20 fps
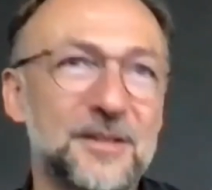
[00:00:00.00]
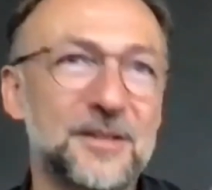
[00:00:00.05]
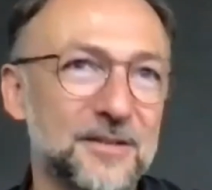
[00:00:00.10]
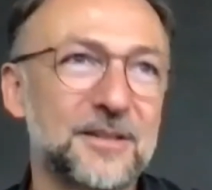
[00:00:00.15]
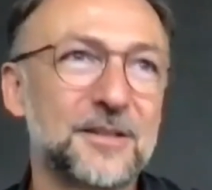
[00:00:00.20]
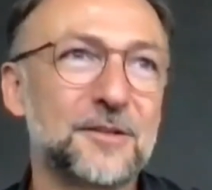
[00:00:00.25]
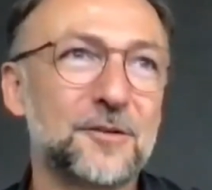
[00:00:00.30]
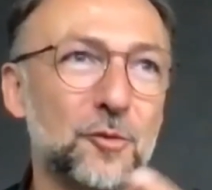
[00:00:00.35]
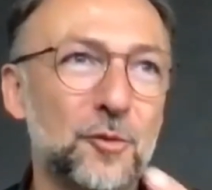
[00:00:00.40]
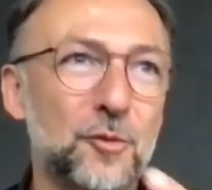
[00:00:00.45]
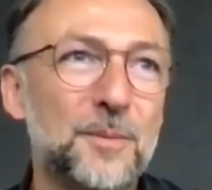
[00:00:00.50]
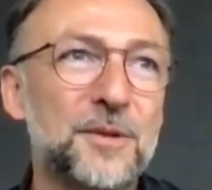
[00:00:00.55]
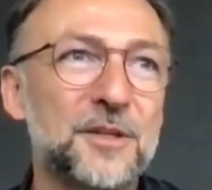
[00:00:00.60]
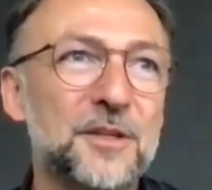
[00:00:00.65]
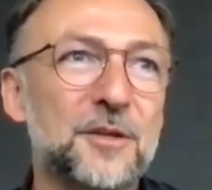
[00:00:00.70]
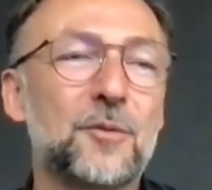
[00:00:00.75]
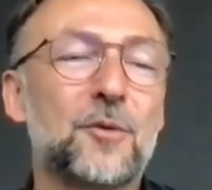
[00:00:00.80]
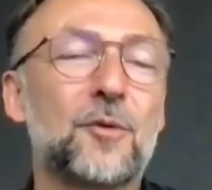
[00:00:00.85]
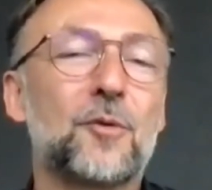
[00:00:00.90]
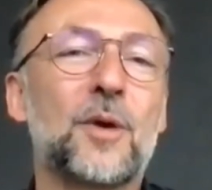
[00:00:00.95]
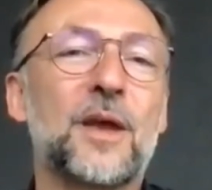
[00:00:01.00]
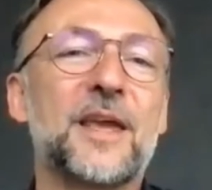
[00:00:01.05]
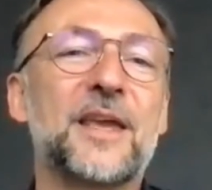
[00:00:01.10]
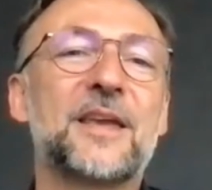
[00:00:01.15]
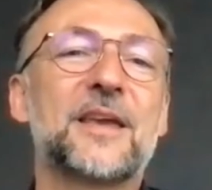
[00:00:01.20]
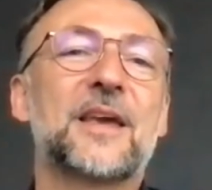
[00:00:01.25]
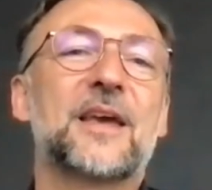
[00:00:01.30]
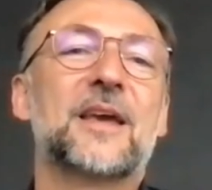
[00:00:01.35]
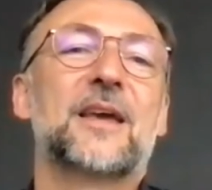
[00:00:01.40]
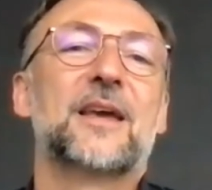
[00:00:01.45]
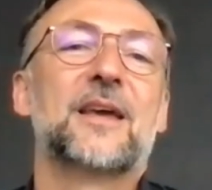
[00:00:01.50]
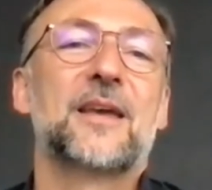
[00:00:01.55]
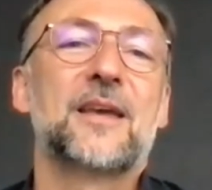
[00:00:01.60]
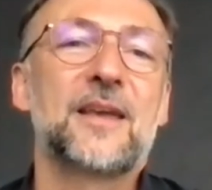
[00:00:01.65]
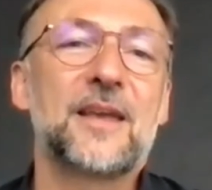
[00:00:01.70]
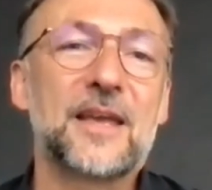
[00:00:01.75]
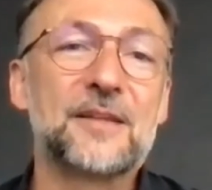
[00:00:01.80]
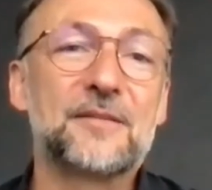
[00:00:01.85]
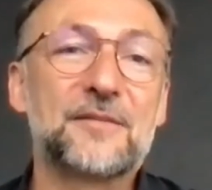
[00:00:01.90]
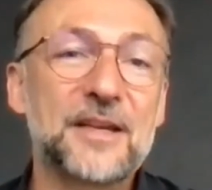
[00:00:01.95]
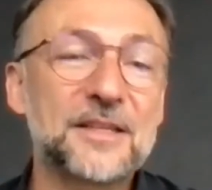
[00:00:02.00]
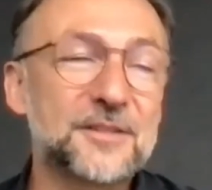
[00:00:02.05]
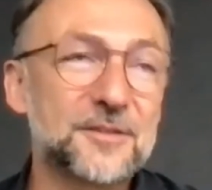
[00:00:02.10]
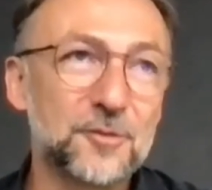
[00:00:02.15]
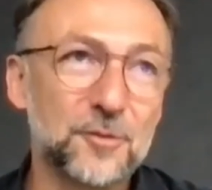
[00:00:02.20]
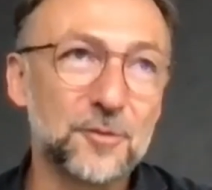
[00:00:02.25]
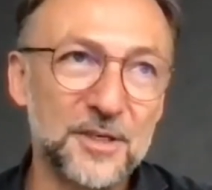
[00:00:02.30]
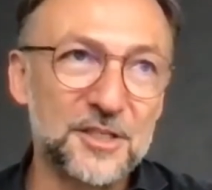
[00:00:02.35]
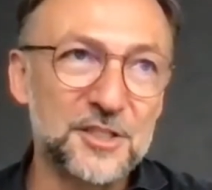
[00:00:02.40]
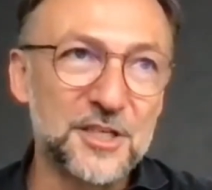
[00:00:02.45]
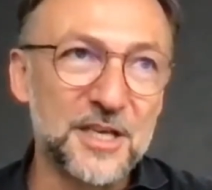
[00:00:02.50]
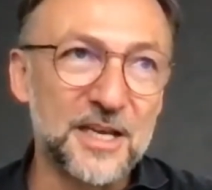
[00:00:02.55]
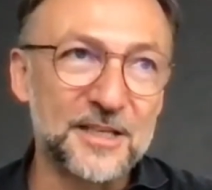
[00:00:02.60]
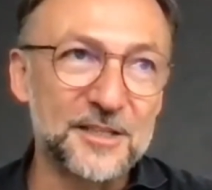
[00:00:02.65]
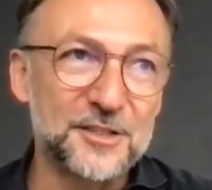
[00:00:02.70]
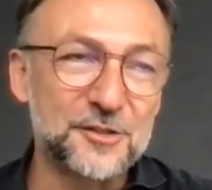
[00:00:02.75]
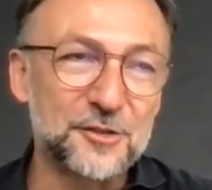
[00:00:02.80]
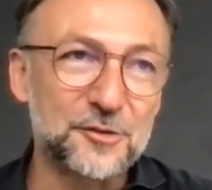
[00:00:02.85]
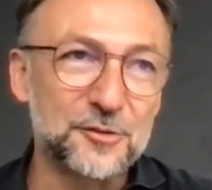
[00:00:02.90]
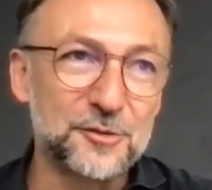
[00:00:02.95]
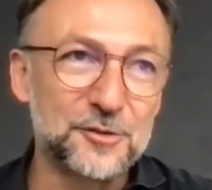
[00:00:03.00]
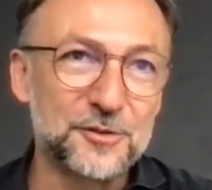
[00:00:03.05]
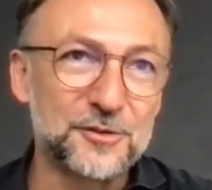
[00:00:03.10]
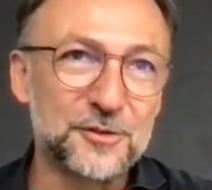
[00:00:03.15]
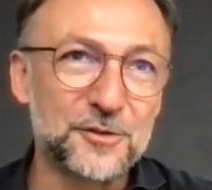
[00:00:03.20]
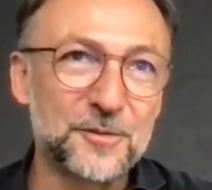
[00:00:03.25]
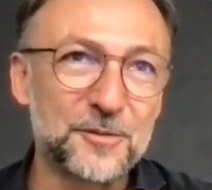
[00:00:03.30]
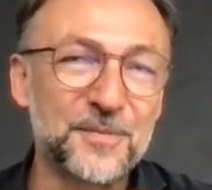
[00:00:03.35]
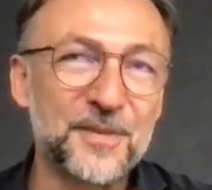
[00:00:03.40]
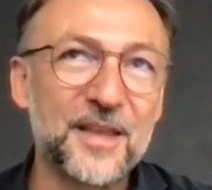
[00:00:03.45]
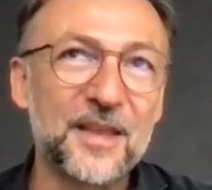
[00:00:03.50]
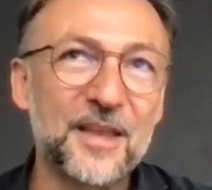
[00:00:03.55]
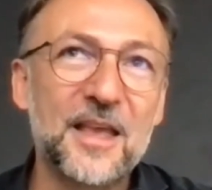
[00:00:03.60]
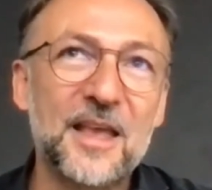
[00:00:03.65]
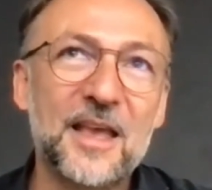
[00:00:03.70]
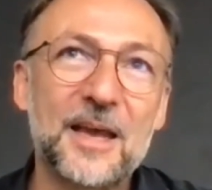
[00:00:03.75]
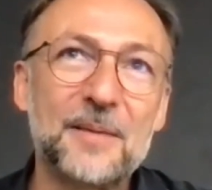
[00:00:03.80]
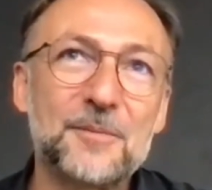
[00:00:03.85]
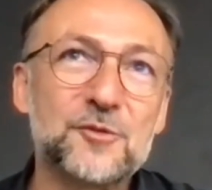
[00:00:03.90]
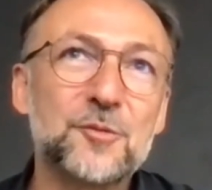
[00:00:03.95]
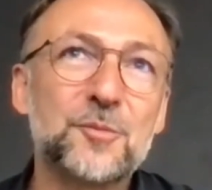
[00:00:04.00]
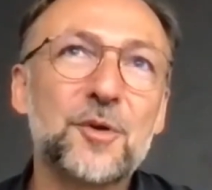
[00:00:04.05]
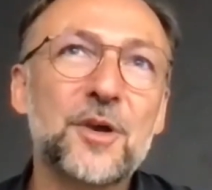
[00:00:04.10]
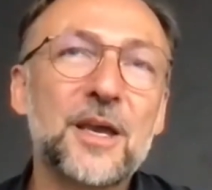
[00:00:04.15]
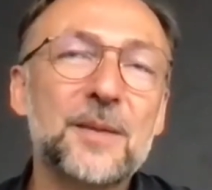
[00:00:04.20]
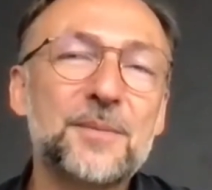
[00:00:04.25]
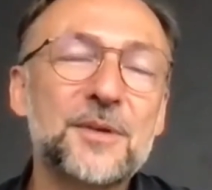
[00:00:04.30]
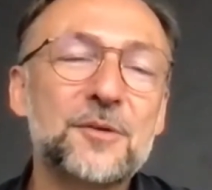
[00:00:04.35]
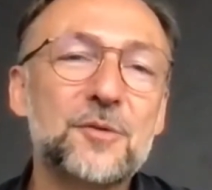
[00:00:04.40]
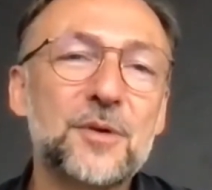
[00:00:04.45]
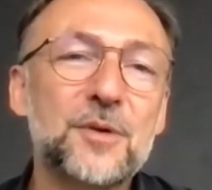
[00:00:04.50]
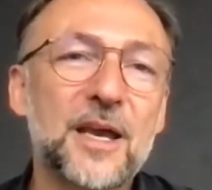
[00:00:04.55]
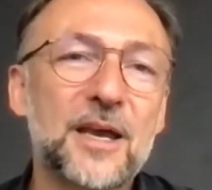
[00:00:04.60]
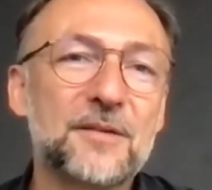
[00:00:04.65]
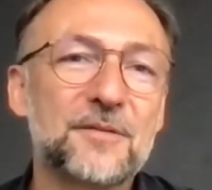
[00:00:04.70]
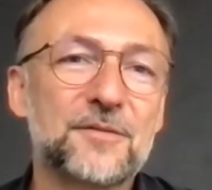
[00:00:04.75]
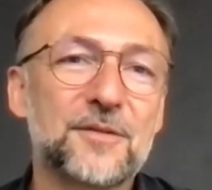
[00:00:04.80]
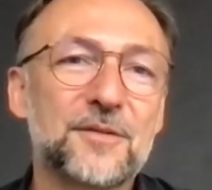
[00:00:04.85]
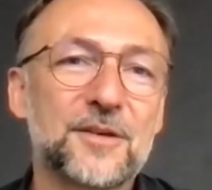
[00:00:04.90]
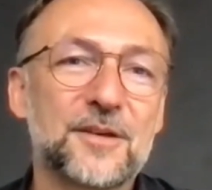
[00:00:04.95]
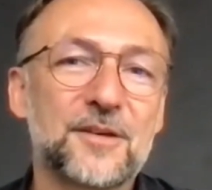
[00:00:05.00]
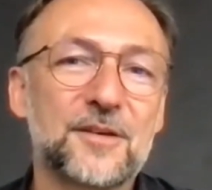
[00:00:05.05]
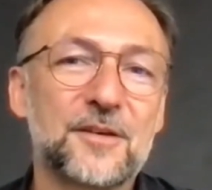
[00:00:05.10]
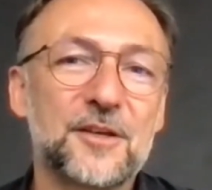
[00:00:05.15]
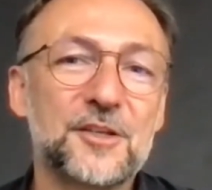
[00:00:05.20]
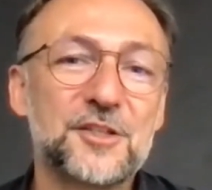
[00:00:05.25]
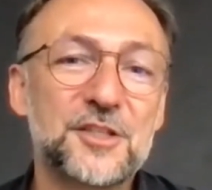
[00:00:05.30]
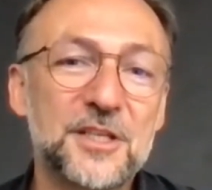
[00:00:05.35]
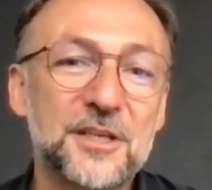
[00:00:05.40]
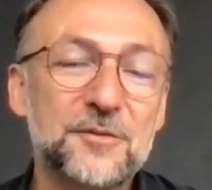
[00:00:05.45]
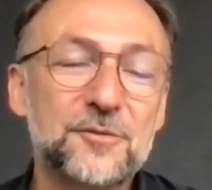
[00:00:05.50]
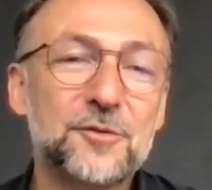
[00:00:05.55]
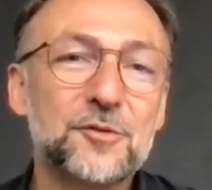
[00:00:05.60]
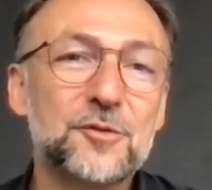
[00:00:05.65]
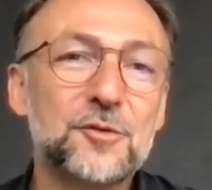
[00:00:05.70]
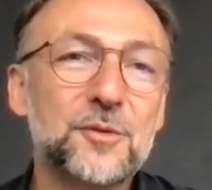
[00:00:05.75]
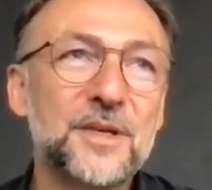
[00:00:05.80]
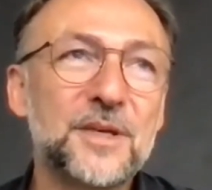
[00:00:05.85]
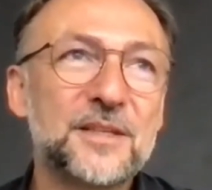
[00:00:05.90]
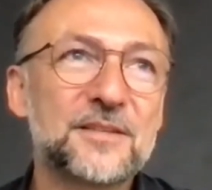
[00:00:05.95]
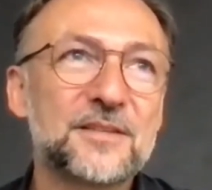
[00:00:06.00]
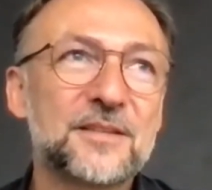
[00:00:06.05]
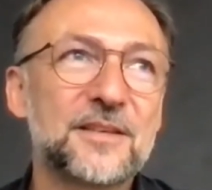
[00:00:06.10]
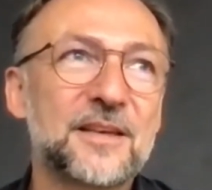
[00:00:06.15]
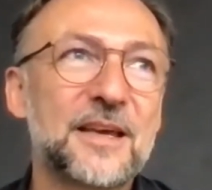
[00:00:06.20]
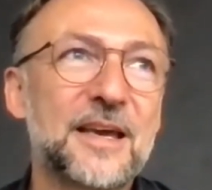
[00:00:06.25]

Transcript: in a repeatable way. And that's a real challenge too. So I'm super happy we have achieved to do it.